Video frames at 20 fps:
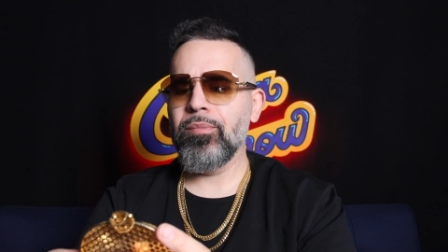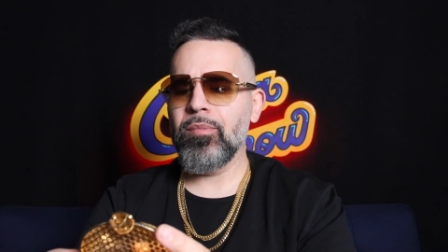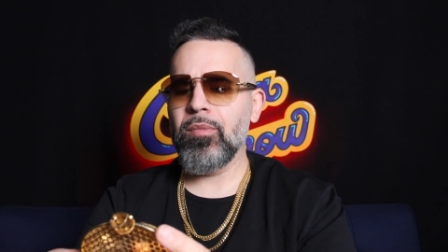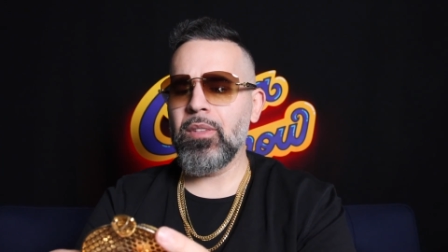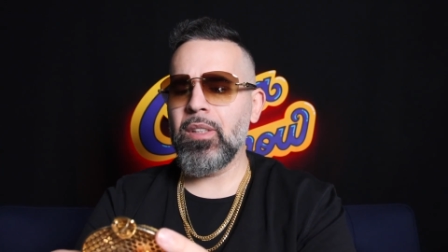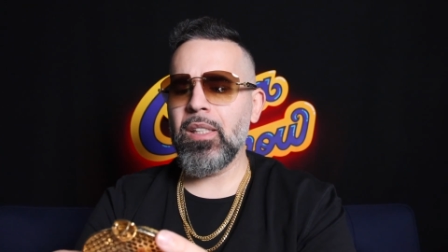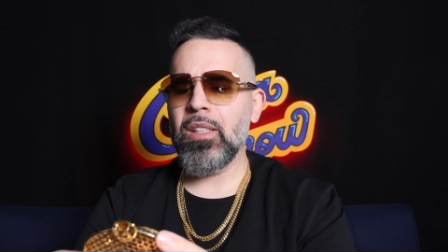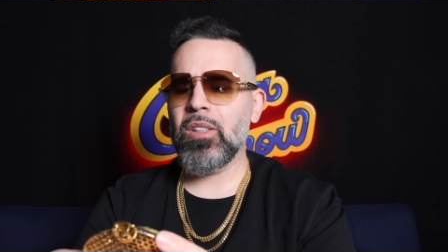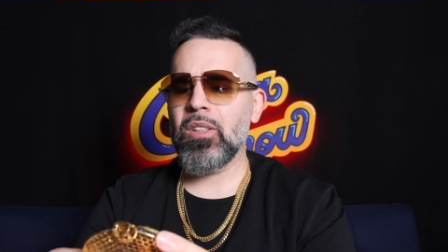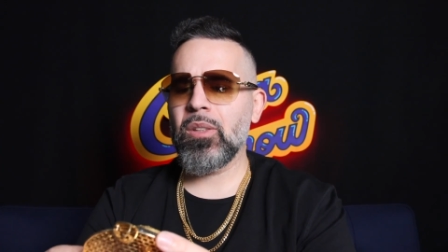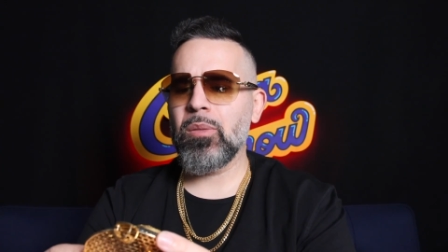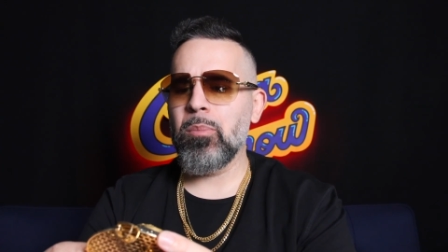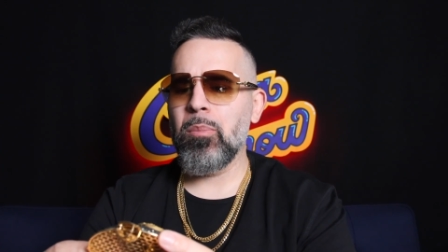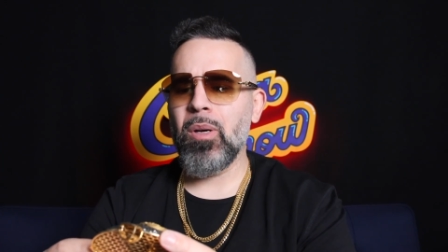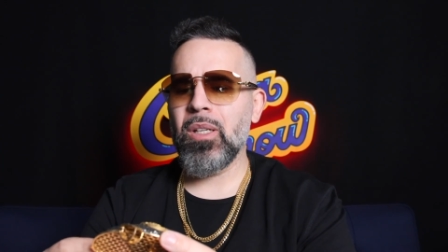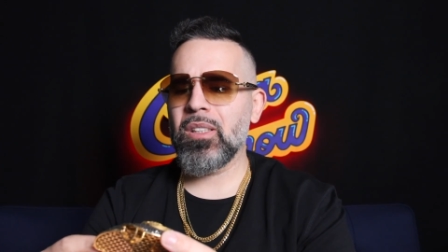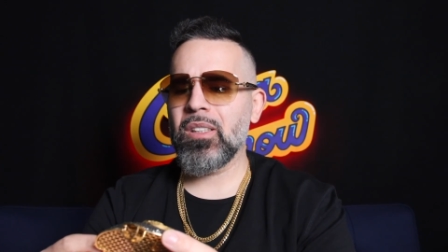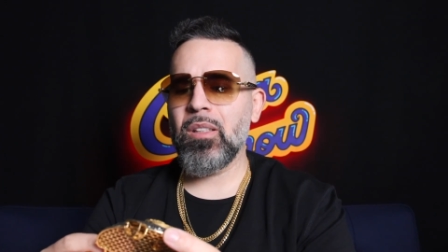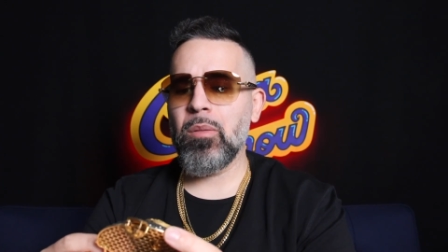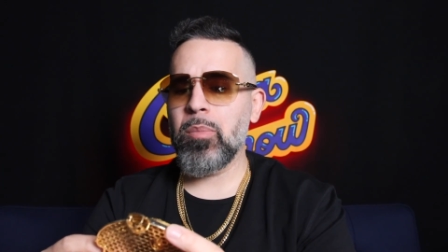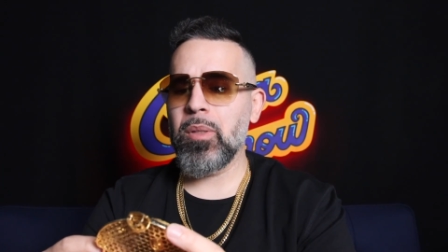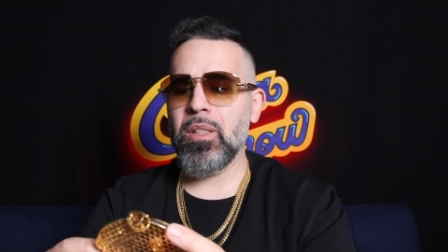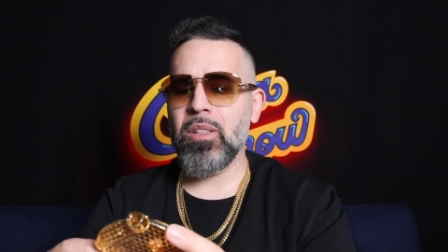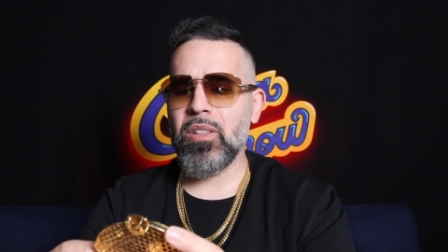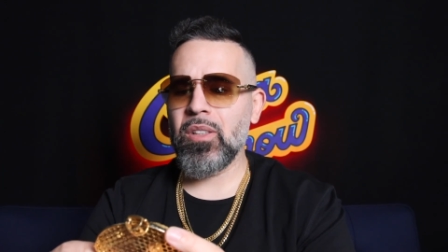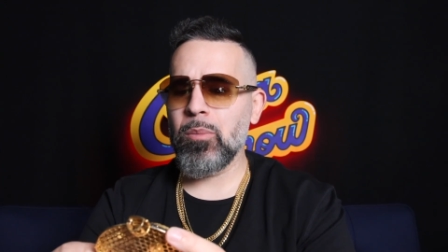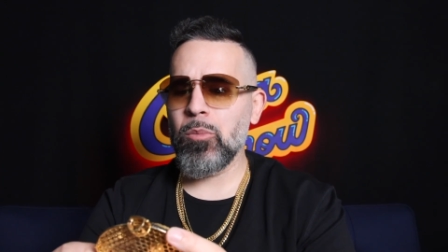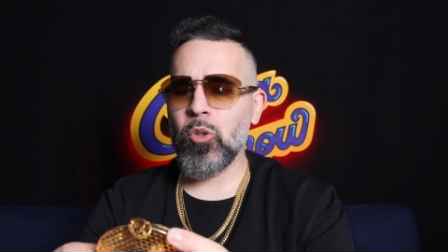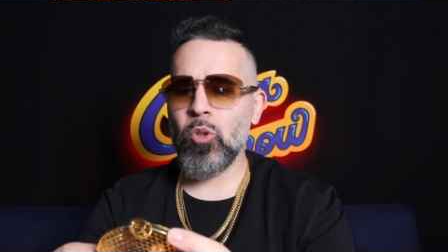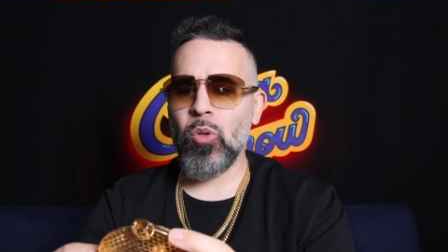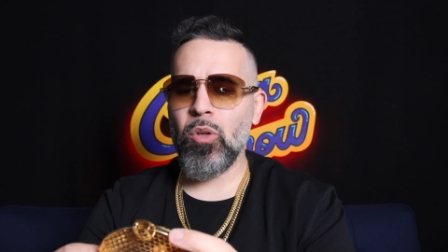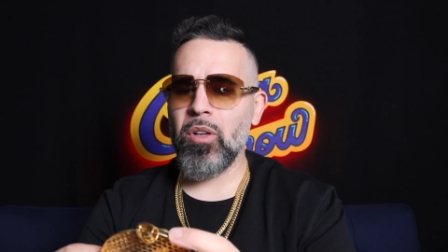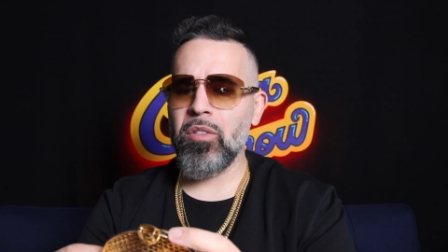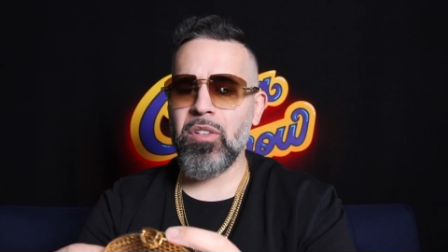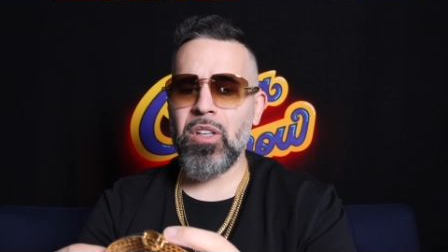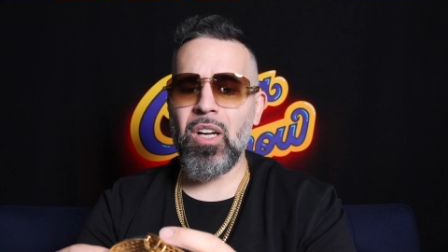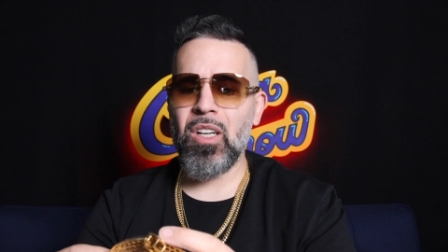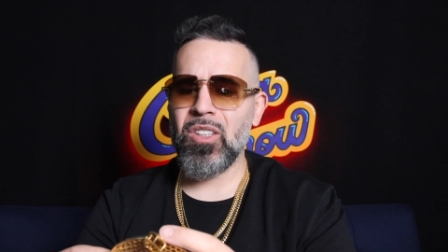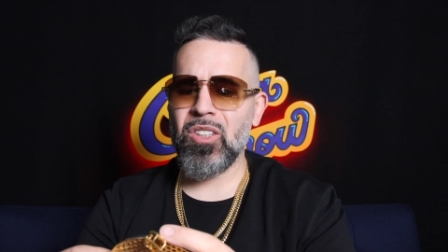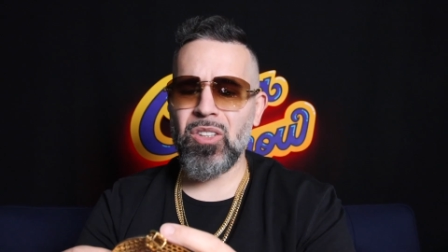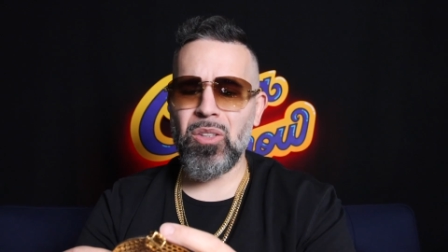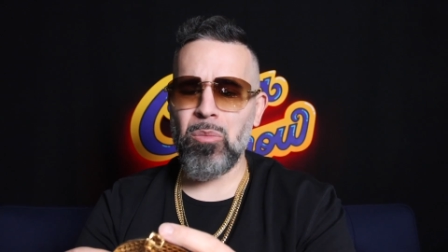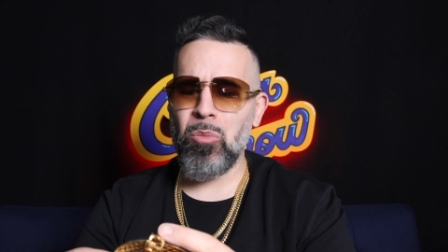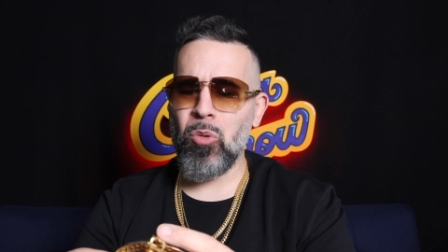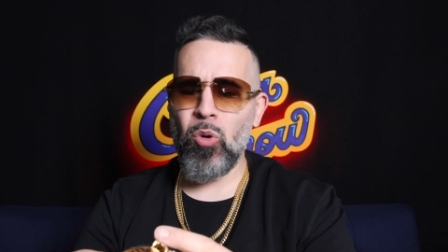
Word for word: this must have been some sort of custom